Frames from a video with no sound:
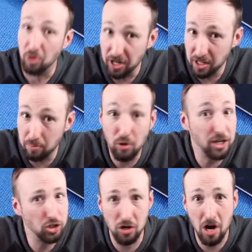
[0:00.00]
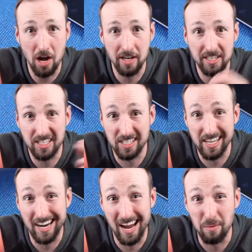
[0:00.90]
putting the pressure on to
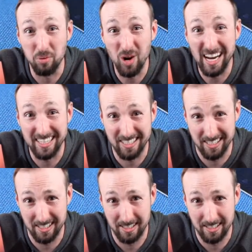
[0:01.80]
set a high price.